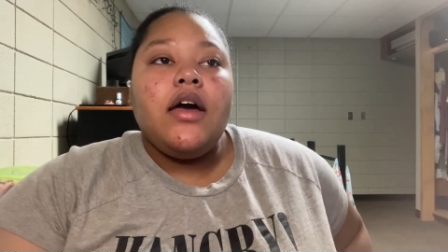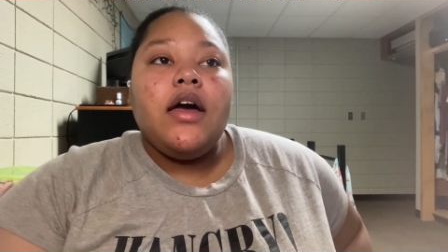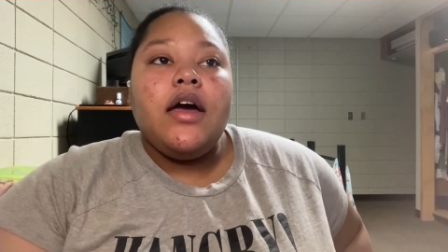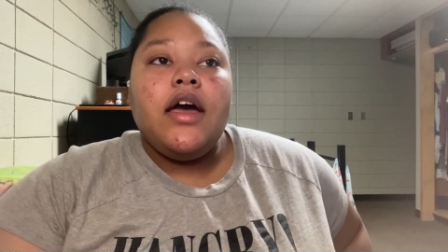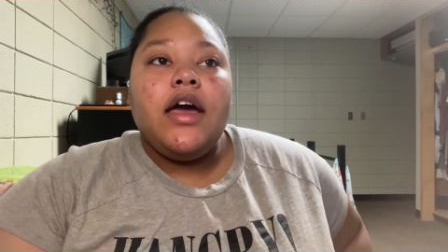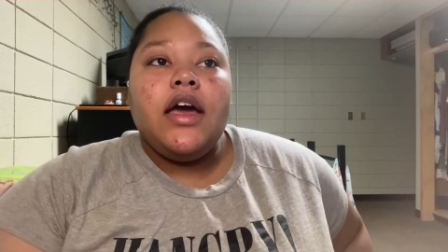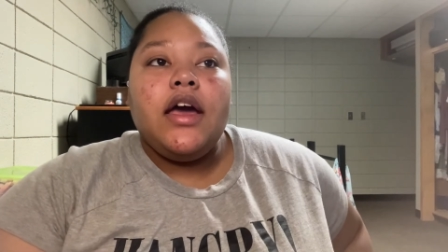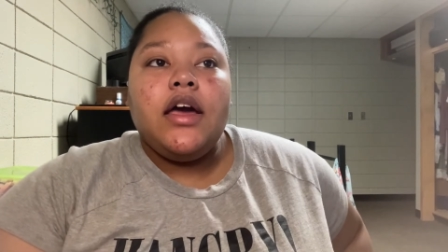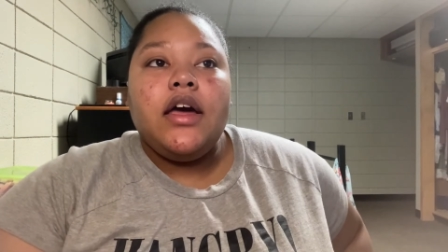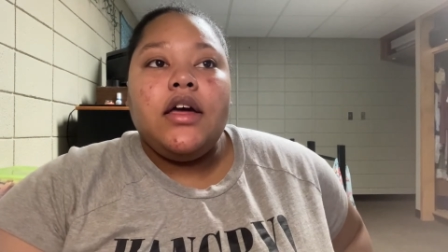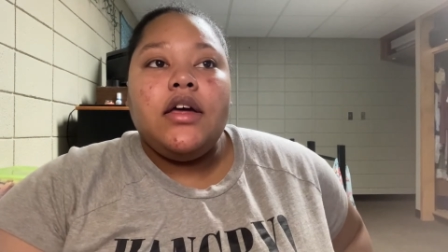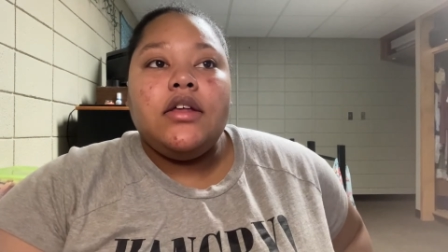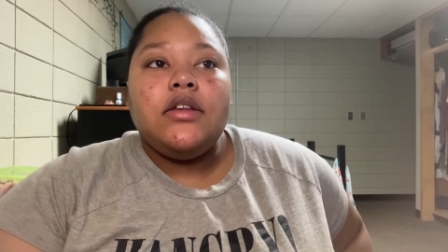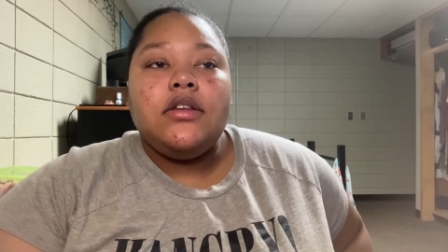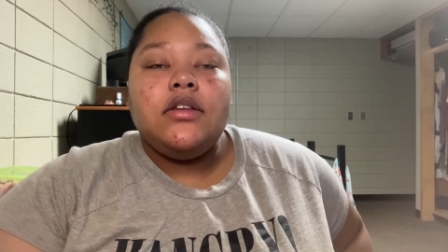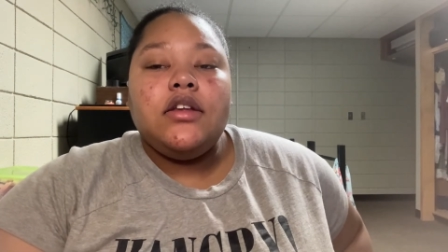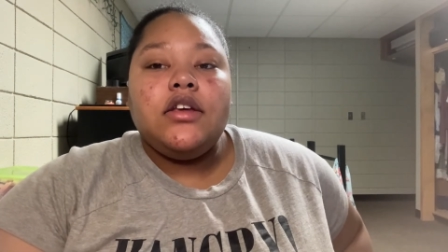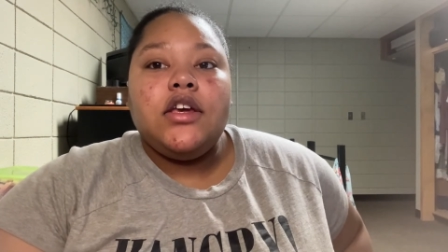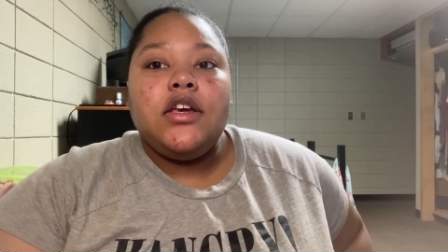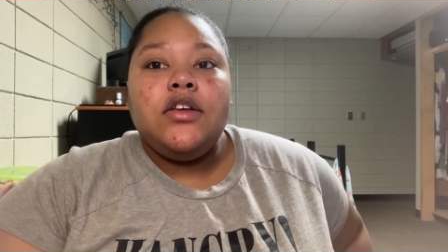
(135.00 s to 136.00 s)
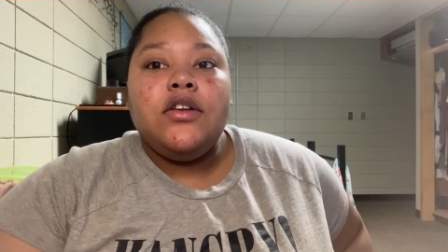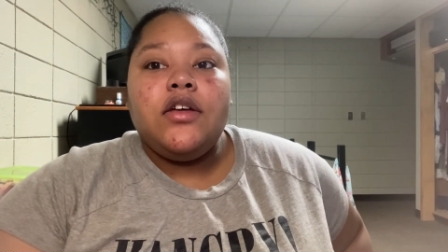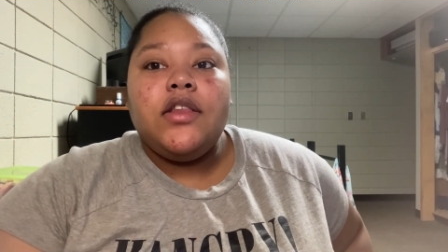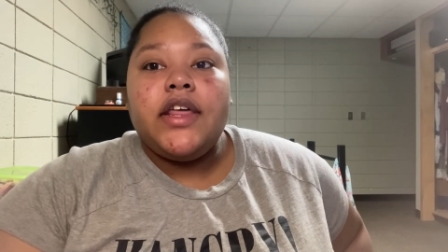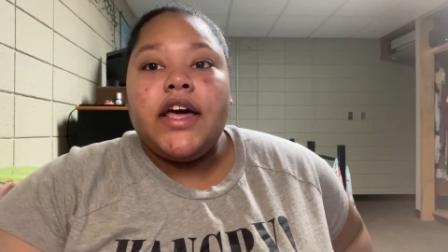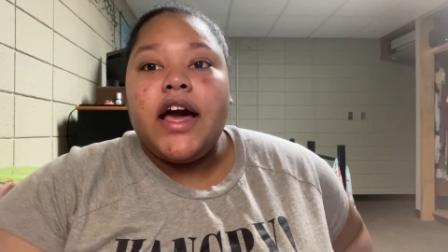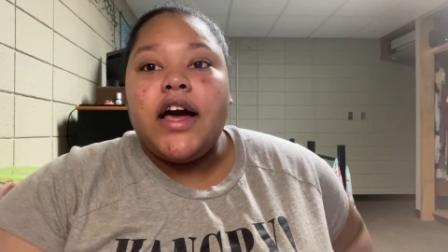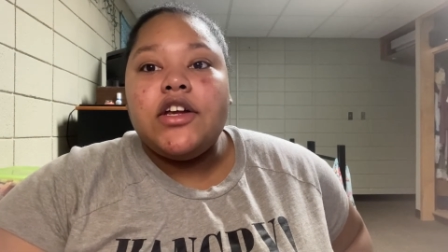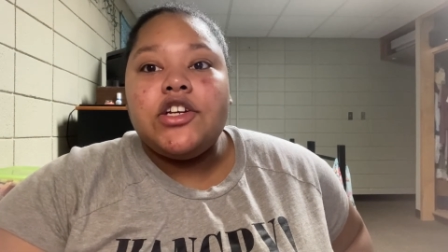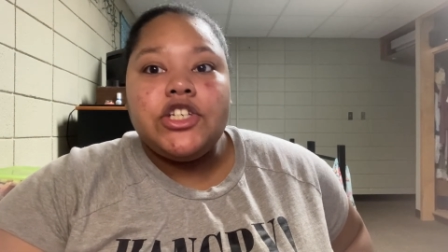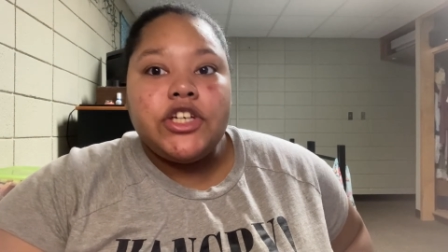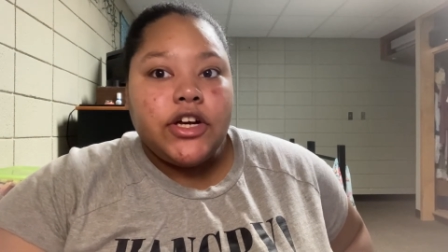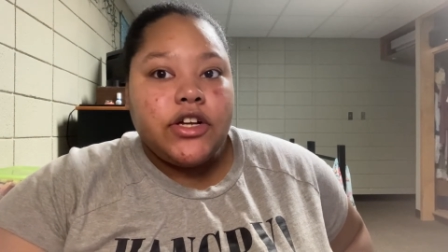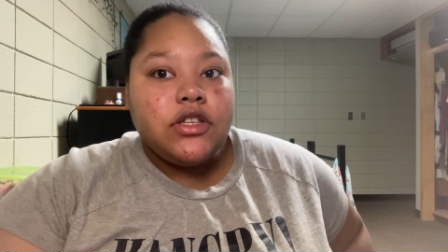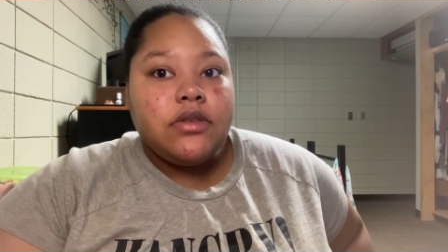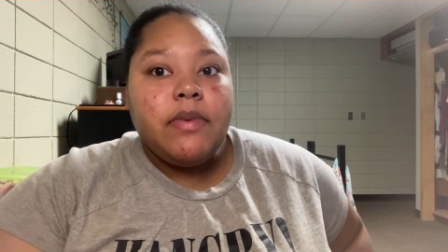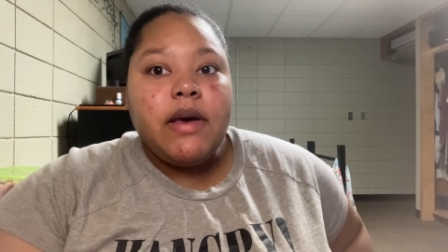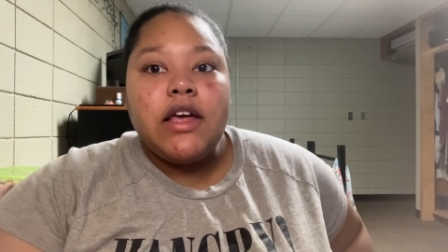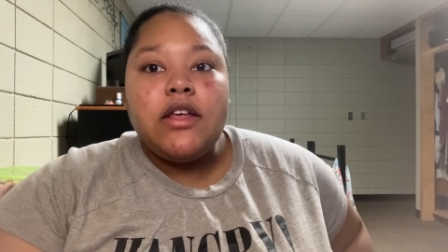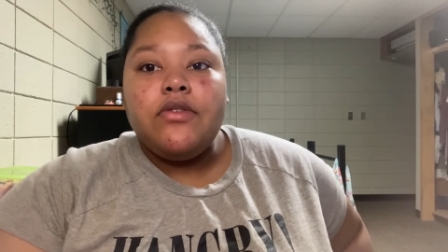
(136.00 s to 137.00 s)
And, you know, they got
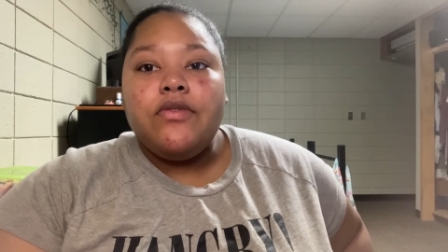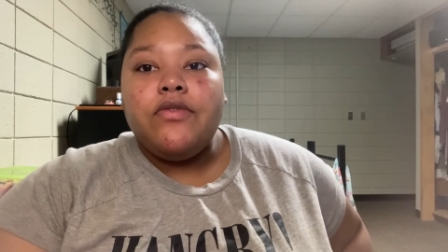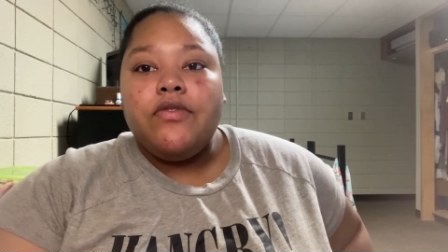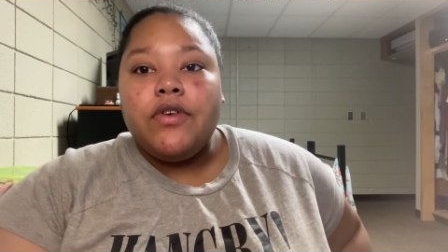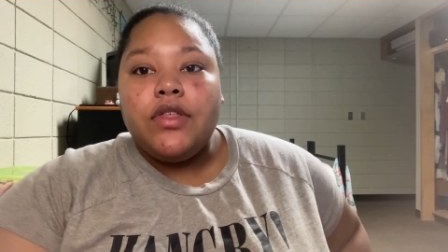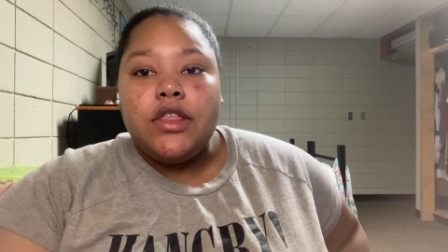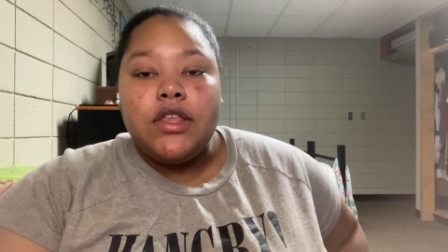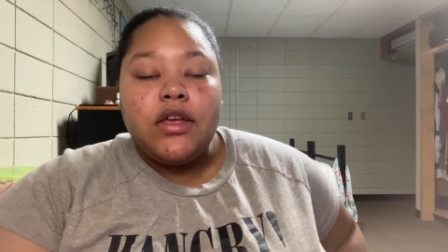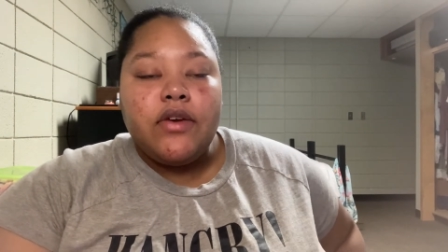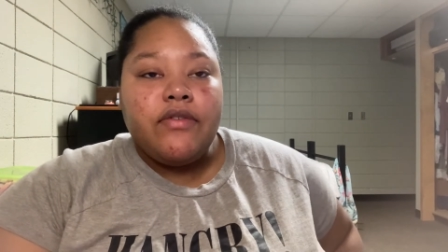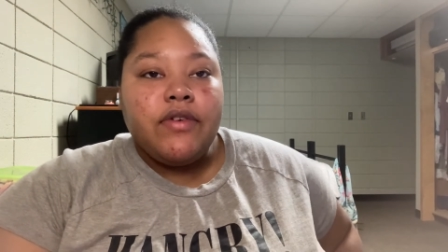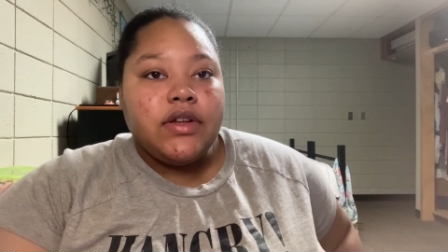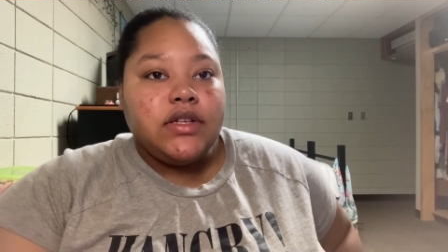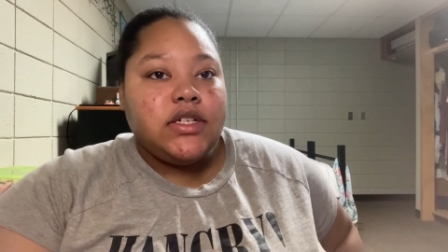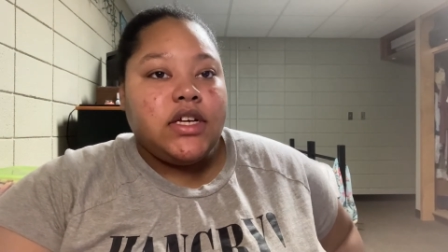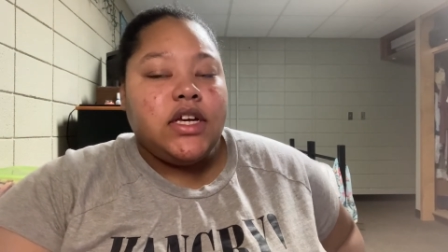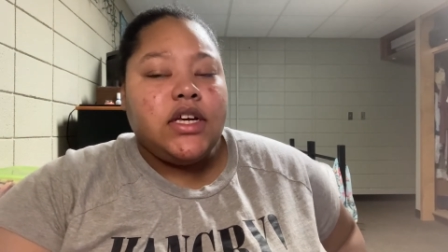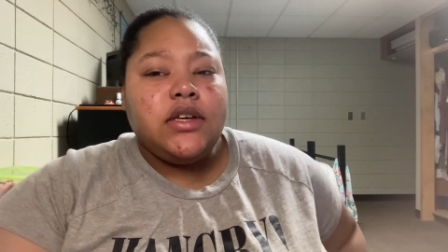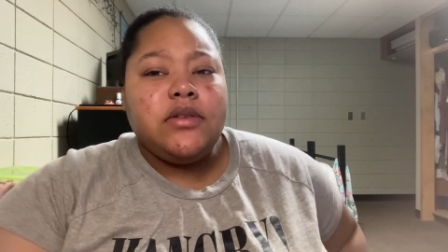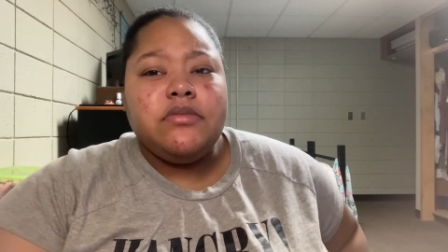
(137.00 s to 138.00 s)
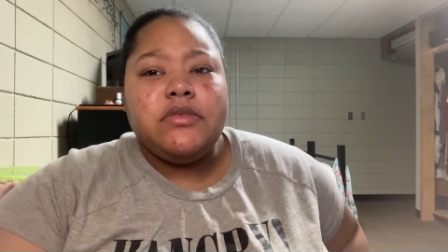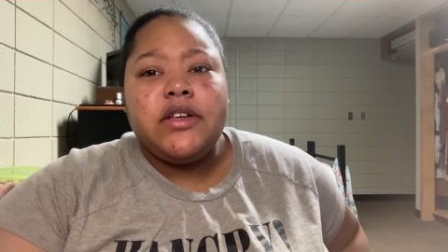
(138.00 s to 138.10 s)
shirts made for the different teams.